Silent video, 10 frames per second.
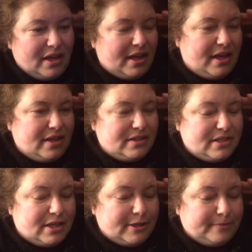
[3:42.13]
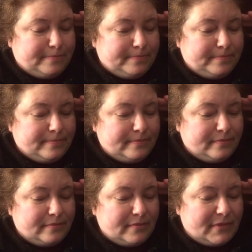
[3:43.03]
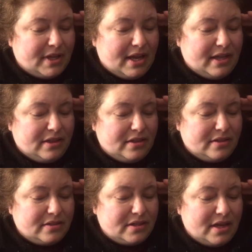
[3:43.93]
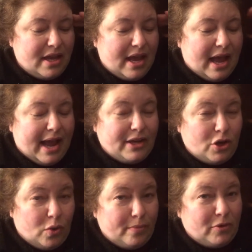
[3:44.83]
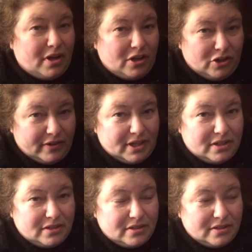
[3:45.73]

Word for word: And um and I know I'm not hungry.